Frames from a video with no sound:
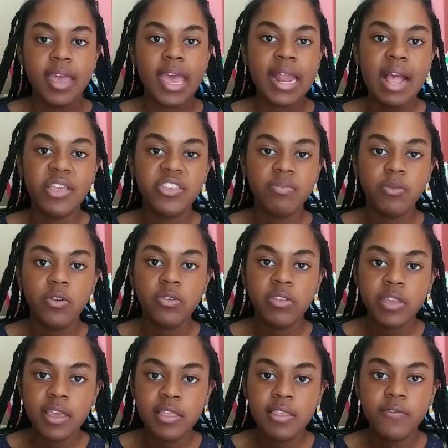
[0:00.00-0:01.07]
and how
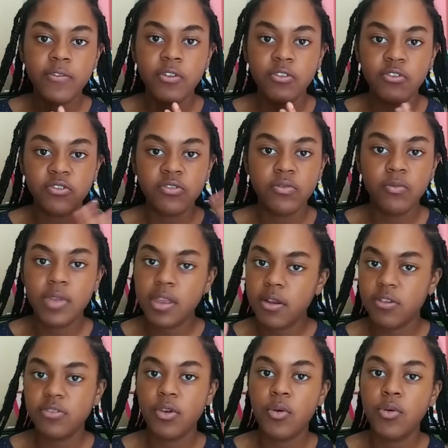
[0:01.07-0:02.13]
smoothly the first week or
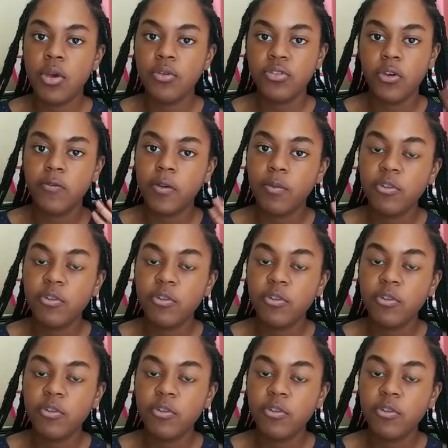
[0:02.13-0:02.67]
so goes over,